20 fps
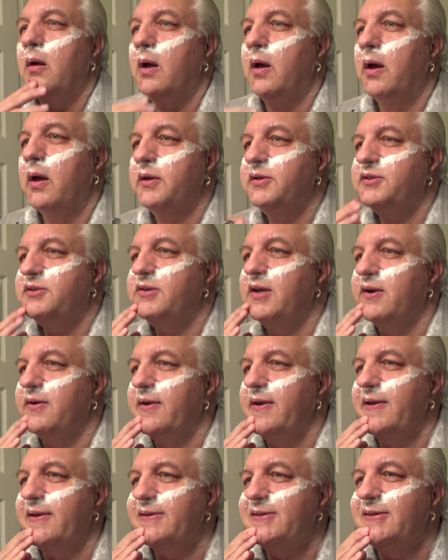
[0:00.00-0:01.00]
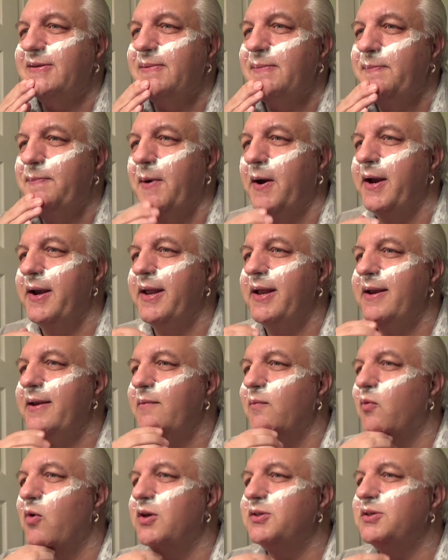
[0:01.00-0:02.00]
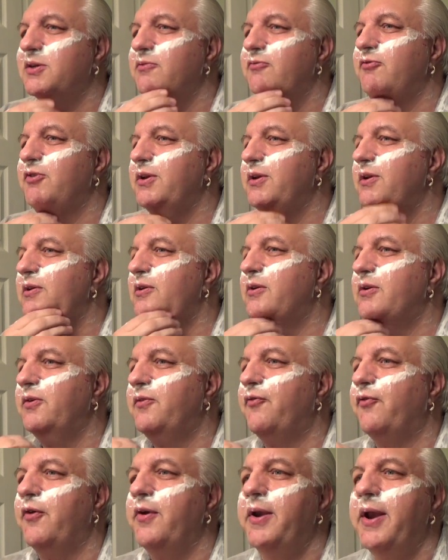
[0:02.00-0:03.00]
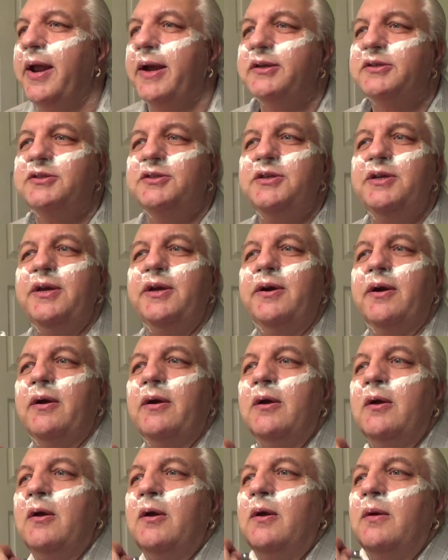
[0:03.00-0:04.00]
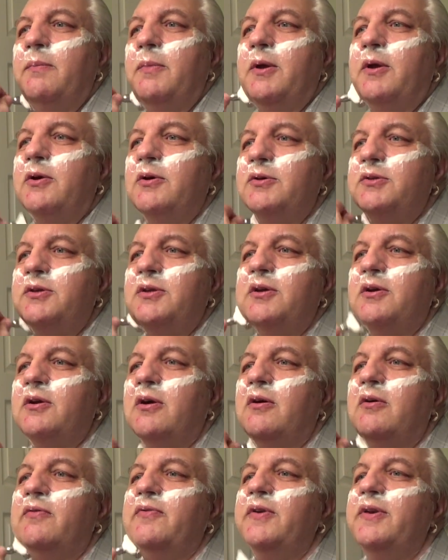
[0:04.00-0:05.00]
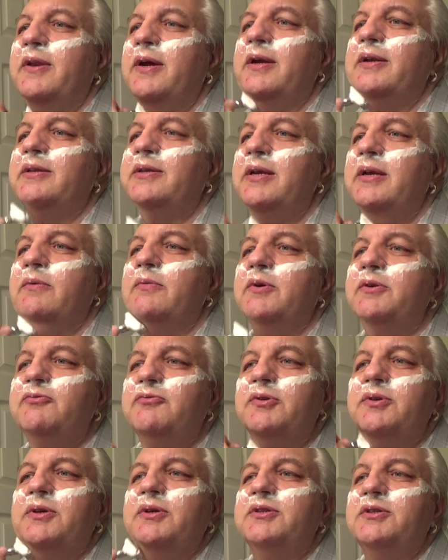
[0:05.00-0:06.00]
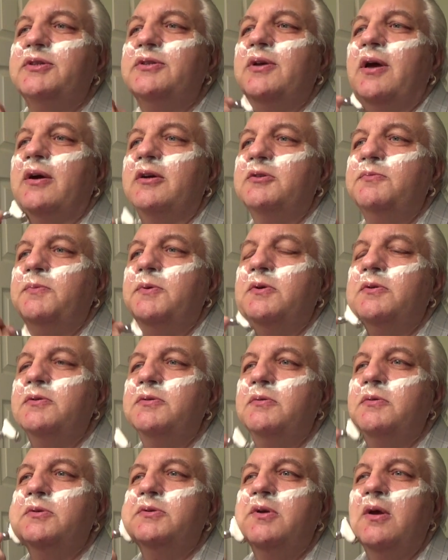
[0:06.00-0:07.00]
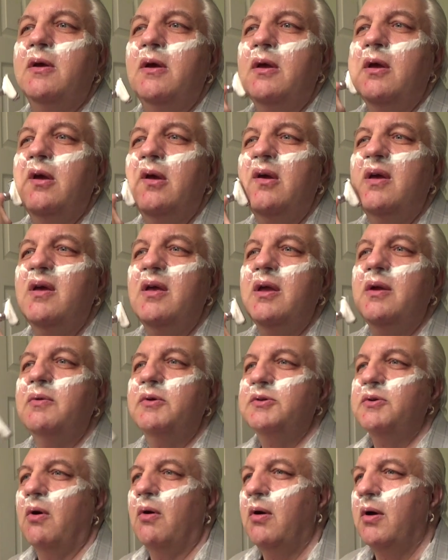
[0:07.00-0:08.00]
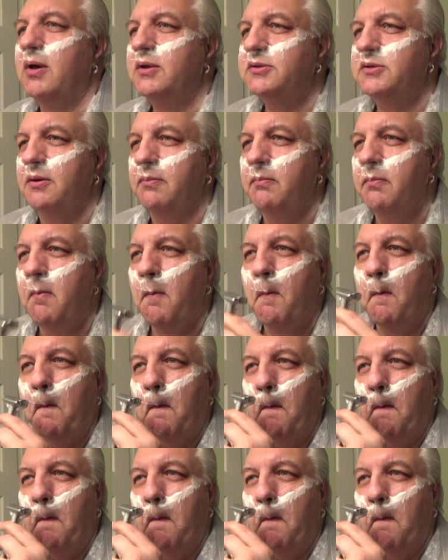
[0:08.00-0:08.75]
a series, but it wasn't renewed for next year because of the COVID nineteen, which really sucks because it was it was awesome.